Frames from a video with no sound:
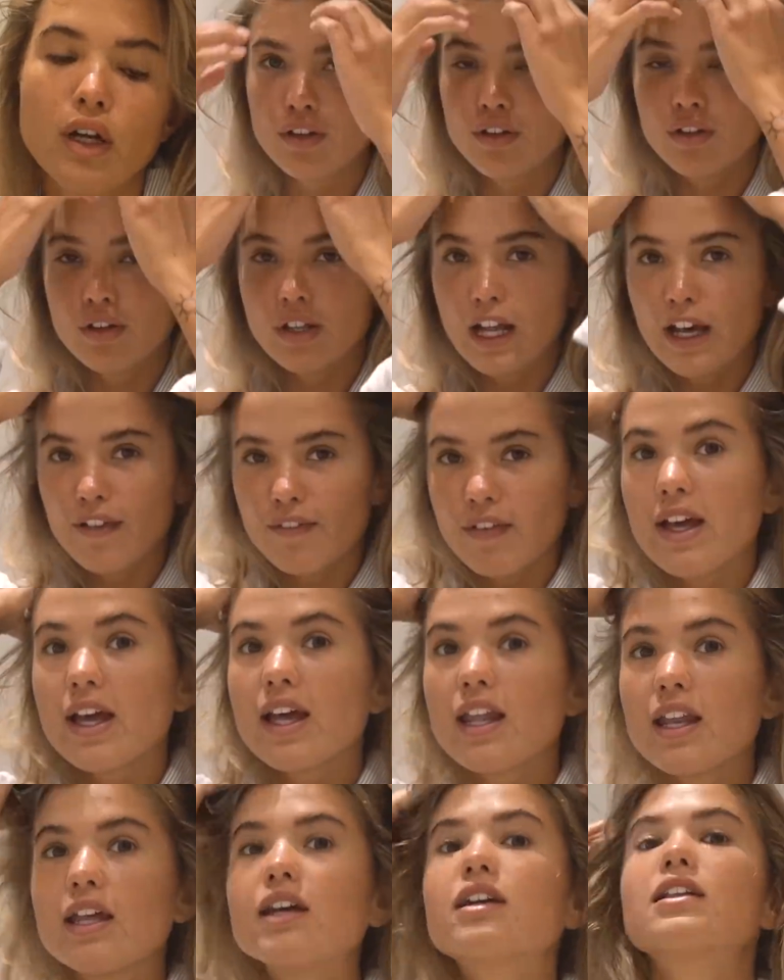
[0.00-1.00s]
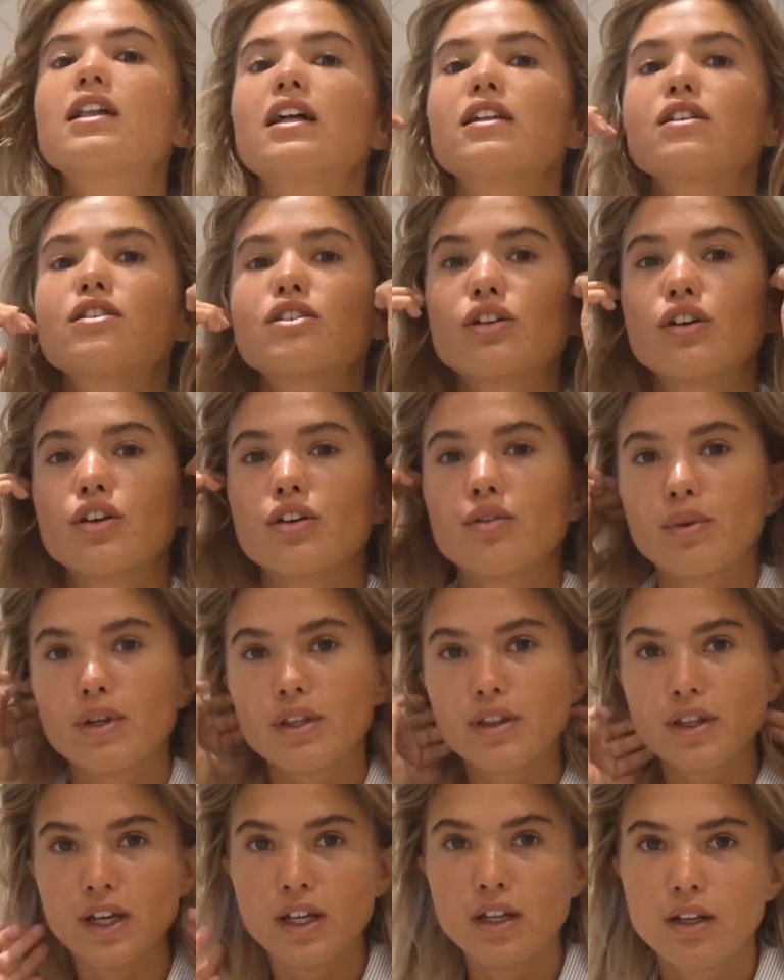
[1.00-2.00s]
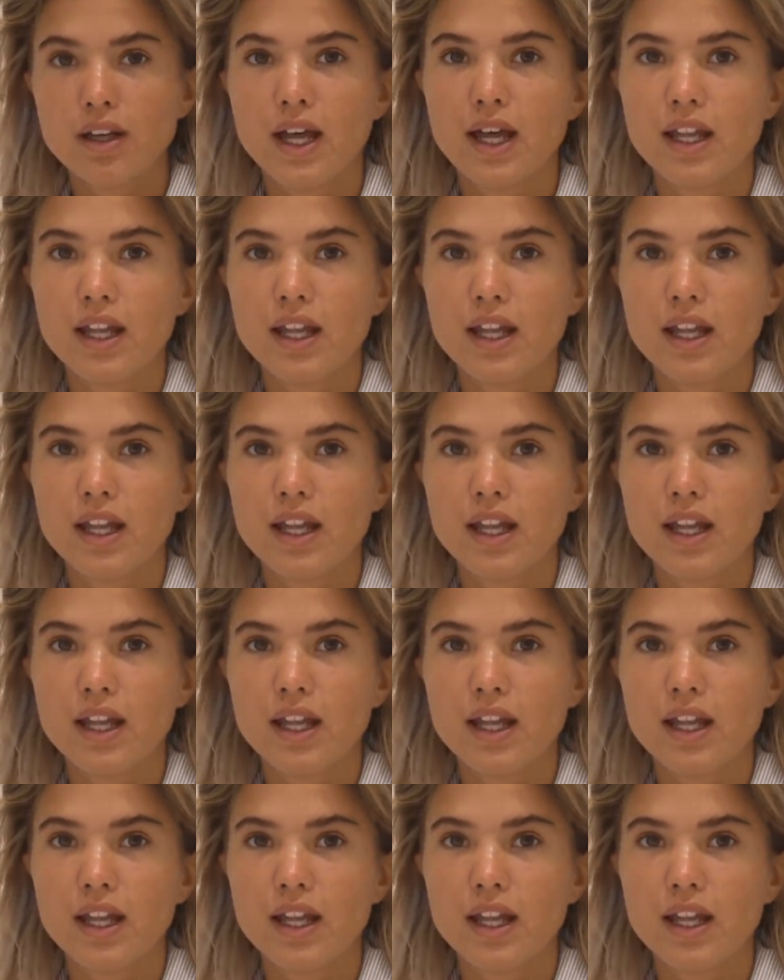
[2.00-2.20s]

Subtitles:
You can have any cleanser with it,